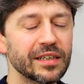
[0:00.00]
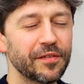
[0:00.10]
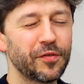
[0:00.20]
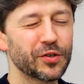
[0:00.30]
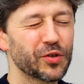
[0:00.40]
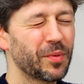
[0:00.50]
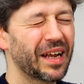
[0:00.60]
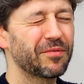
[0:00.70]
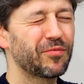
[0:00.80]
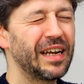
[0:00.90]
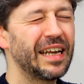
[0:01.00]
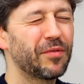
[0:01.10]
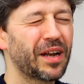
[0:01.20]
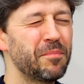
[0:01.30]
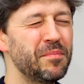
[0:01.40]
I say virtual human, really
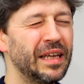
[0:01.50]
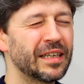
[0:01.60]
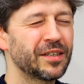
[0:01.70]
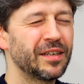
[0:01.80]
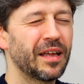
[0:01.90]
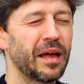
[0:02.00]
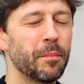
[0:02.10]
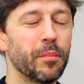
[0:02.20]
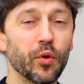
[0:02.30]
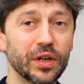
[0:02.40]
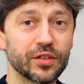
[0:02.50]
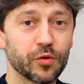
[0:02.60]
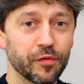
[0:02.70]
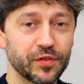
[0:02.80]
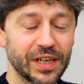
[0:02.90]
what I mean is an embodied
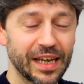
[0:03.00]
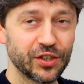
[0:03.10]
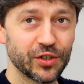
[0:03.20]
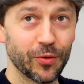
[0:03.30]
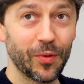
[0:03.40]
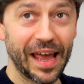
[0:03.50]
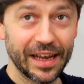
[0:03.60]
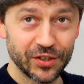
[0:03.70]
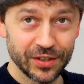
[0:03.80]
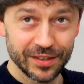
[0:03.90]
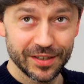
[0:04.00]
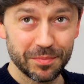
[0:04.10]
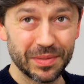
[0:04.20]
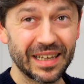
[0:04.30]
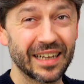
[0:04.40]
conversational agent,
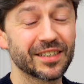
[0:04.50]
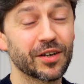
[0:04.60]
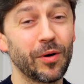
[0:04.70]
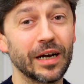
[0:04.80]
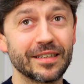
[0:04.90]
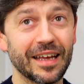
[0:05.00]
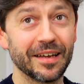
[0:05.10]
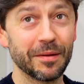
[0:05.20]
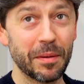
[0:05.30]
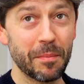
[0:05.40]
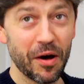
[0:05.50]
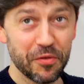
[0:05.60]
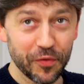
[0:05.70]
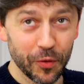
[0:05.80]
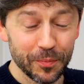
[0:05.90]
but that's quite a
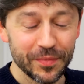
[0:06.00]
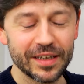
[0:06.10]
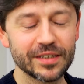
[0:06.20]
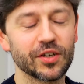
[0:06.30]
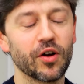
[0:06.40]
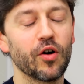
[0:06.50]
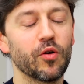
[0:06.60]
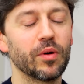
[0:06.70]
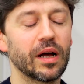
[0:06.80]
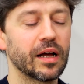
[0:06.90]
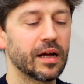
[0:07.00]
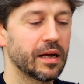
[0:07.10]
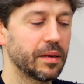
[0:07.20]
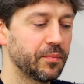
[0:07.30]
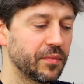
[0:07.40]
mouthful. So
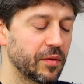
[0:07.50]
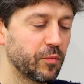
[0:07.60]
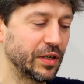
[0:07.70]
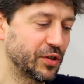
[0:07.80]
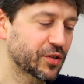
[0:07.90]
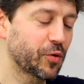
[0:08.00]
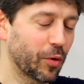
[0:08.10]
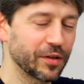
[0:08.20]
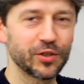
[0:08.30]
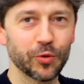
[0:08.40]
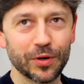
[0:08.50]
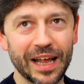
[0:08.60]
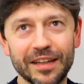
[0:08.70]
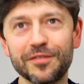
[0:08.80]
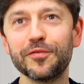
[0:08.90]
we just call it
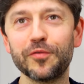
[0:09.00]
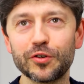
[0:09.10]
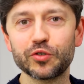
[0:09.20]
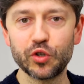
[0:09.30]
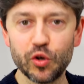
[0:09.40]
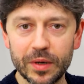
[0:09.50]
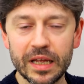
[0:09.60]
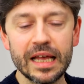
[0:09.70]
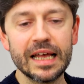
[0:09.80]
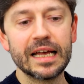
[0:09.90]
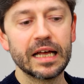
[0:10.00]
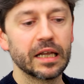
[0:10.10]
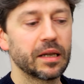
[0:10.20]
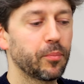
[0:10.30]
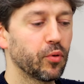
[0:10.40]
shorthand virtual human.
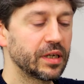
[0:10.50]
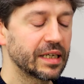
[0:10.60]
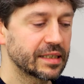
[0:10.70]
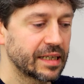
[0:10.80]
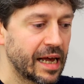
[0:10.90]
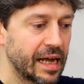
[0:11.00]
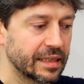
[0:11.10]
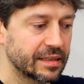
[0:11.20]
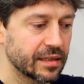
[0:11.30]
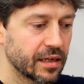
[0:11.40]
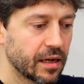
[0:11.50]
The point is that